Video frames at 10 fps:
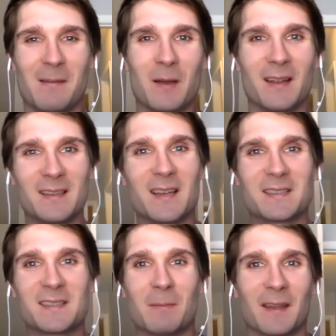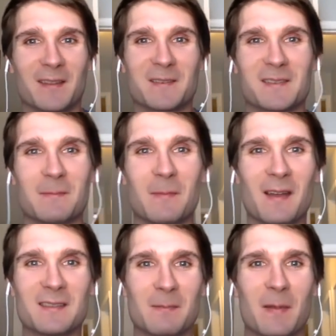But it does seem like there's some
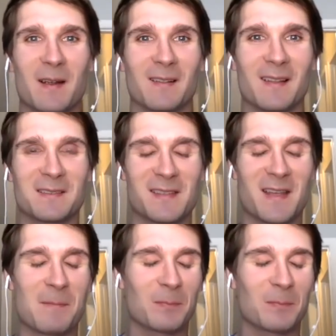parallels there.